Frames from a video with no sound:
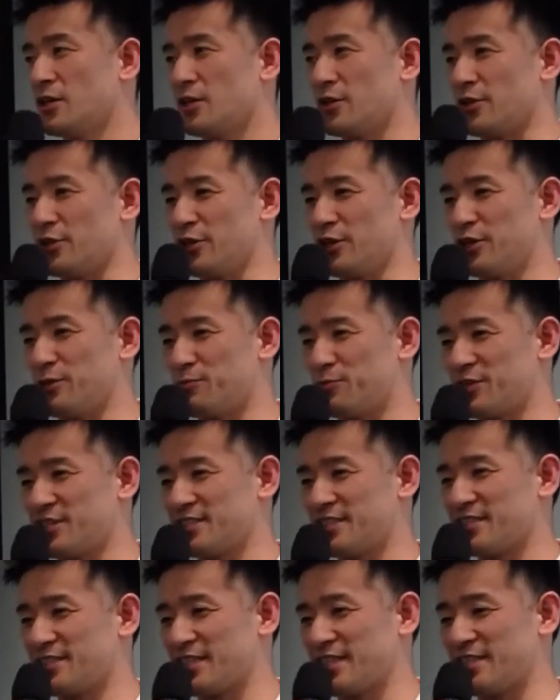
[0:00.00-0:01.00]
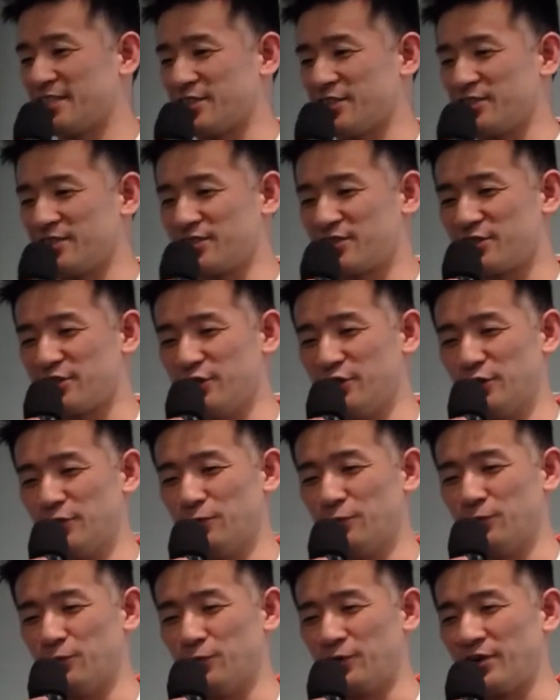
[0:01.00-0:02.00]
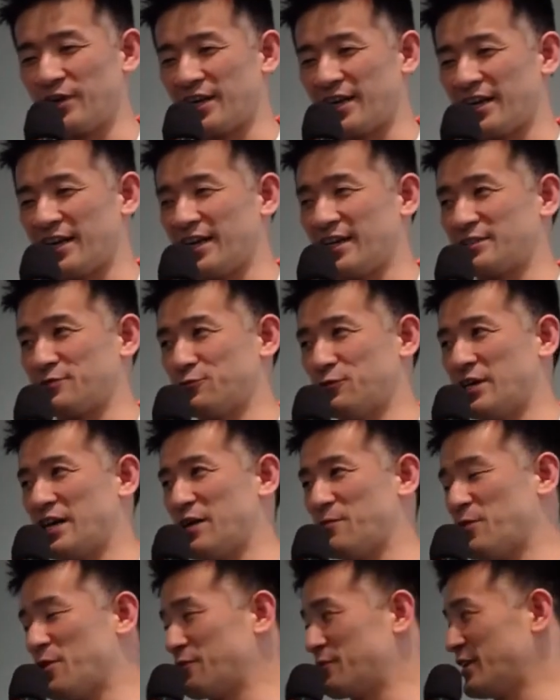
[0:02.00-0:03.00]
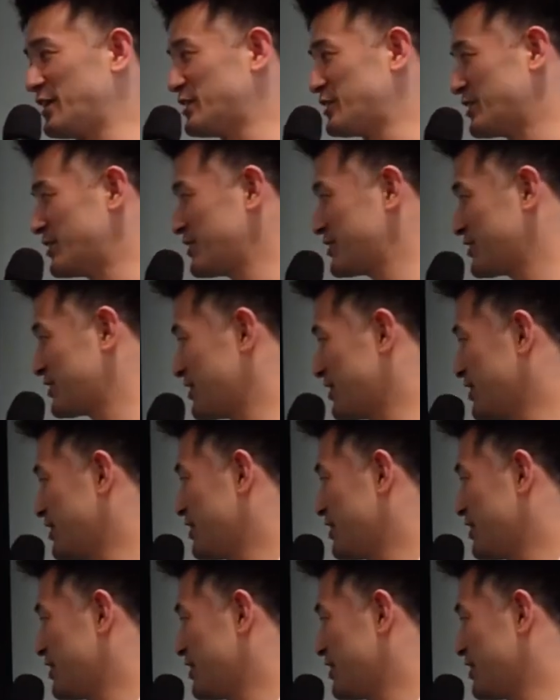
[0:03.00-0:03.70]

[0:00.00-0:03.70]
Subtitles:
The presentation tool has way more features.